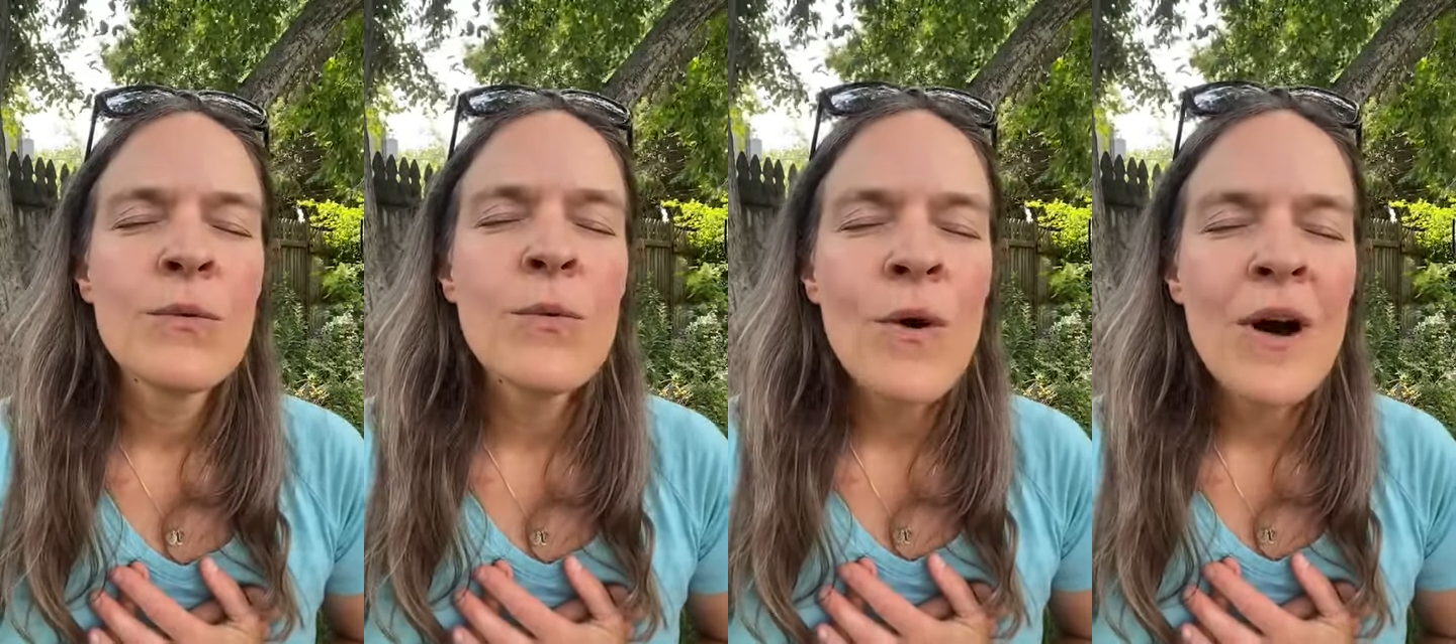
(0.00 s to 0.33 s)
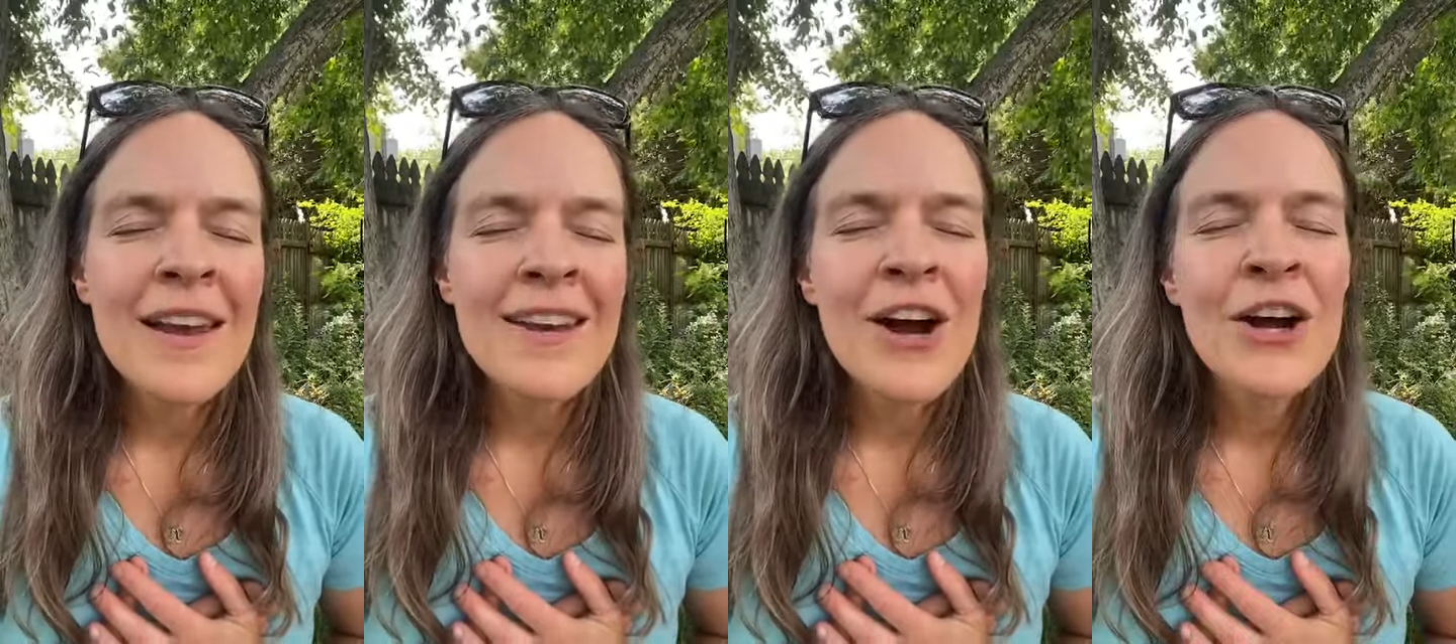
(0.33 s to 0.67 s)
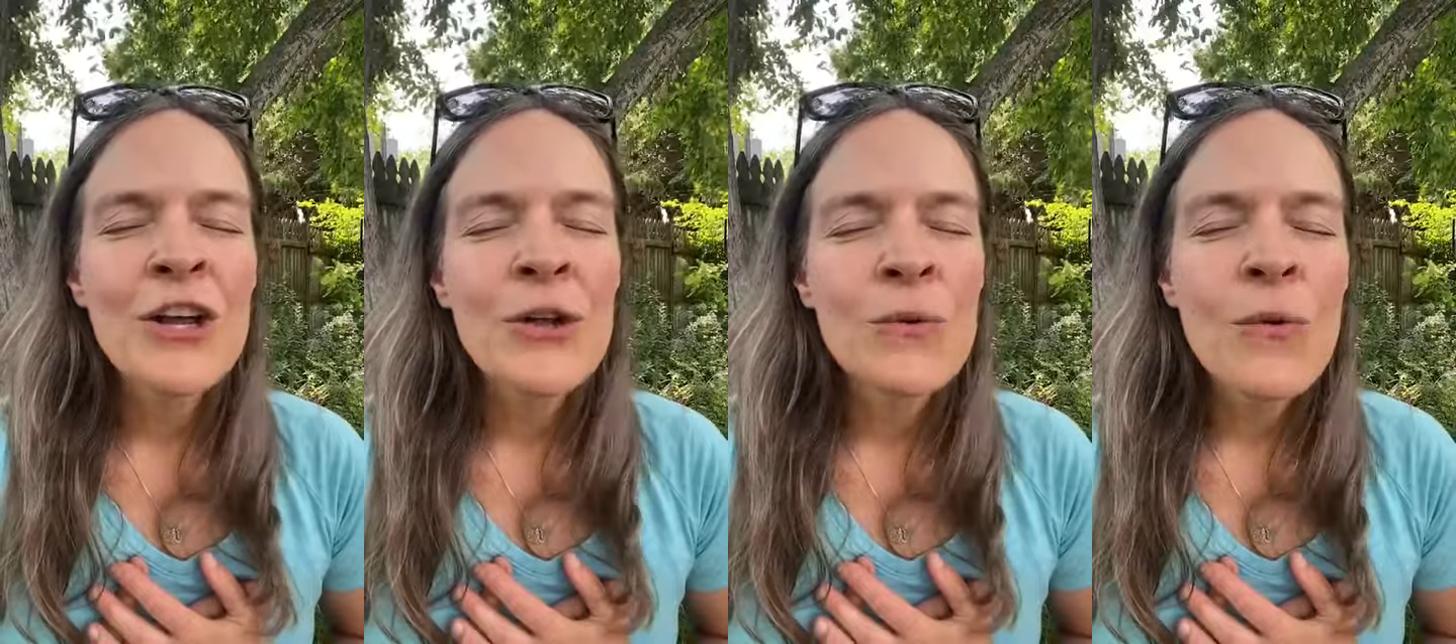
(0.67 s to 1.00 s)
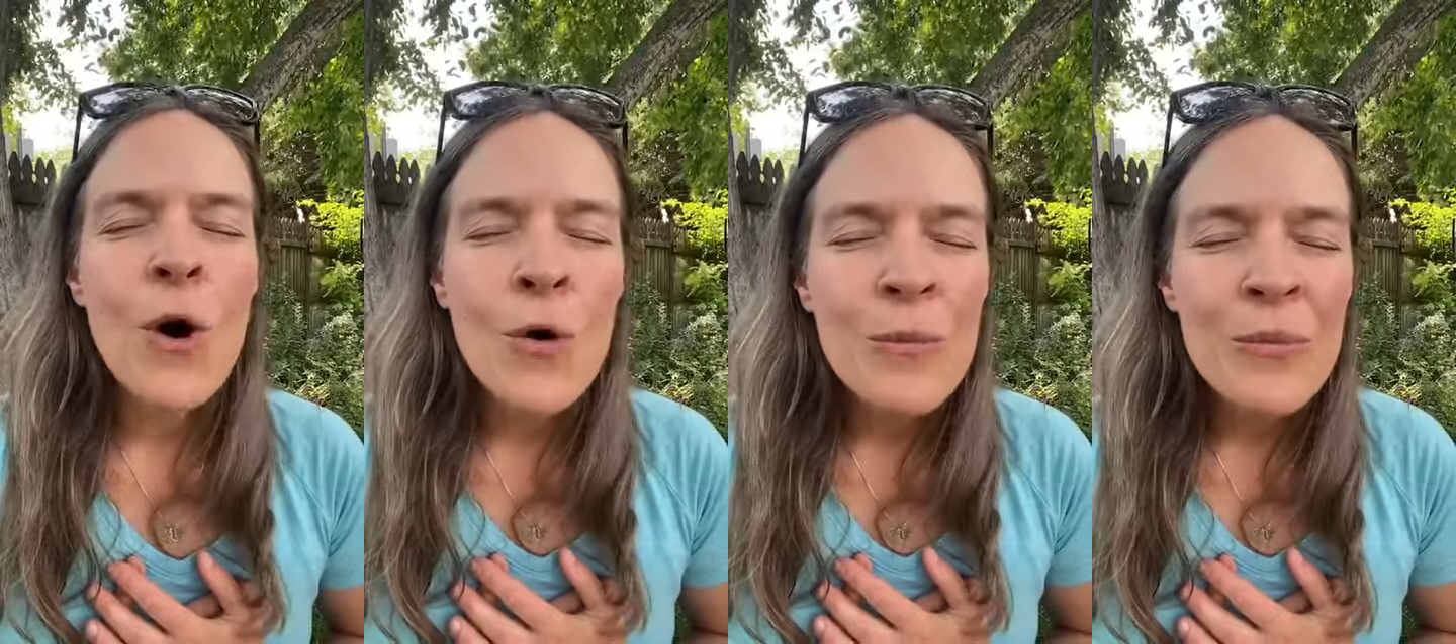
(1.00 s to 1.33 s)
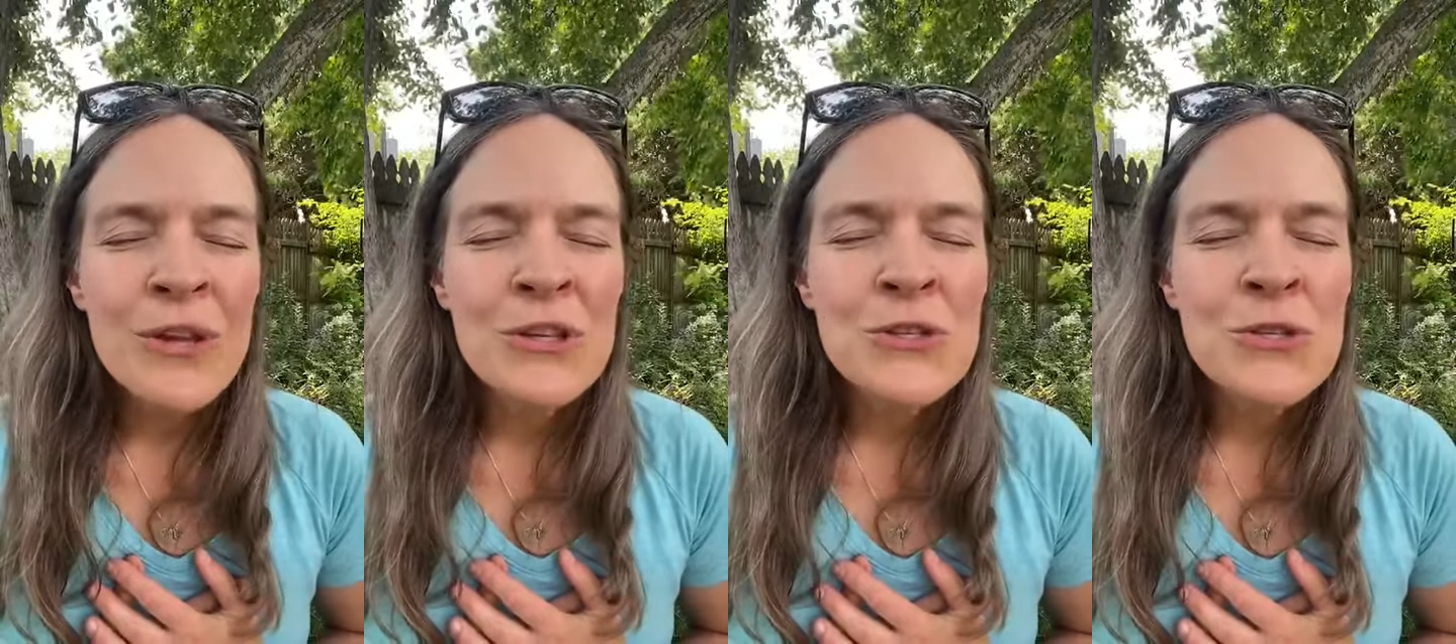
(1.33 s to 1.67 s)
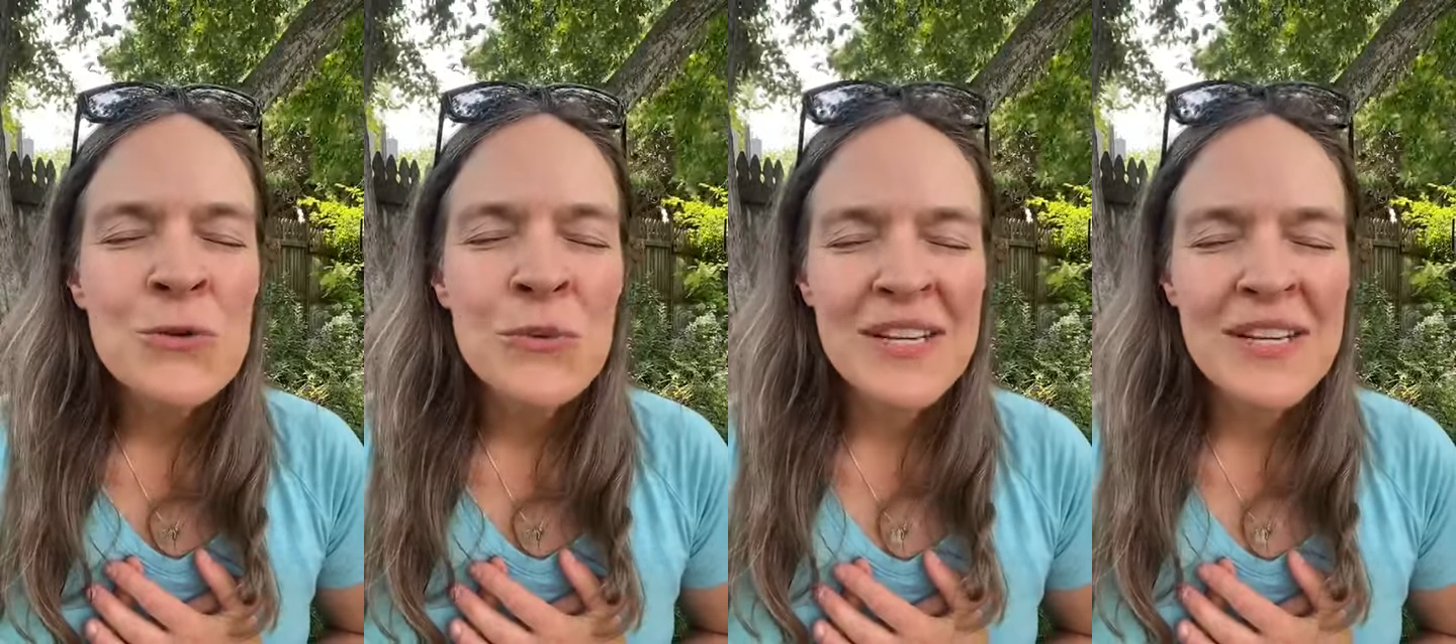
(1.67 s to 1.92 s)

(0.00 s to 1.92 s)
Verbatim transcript: What are you open to